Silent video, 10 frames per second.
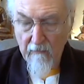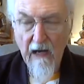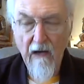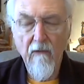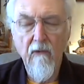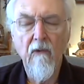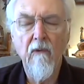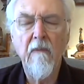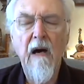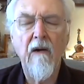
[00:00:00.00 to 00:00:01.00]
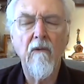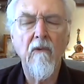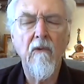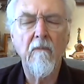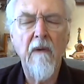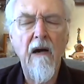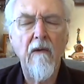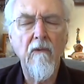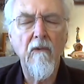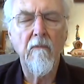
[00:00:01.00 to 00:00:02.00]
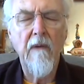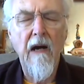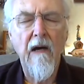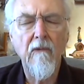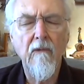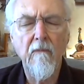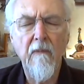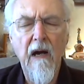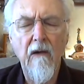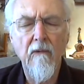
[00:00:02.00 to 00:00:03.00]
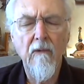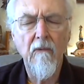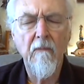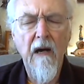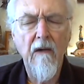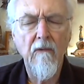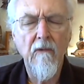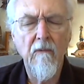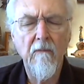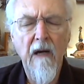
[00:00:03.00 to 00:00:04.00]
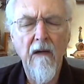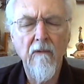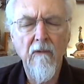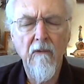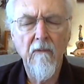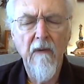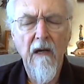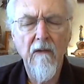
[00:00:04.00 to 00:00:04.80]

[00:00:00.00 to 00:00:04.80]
ah hong om ah hong om ah hong om ah hong om ah hong om ah hong om ah hong om ah